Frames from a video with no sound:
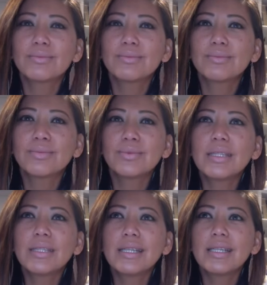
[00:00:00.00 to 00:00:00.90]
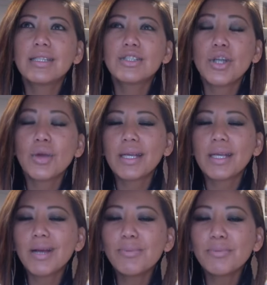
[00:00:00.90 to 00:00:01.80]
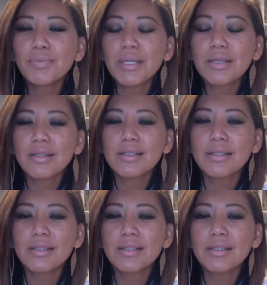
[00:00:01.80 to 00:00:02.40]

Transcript: really showing up because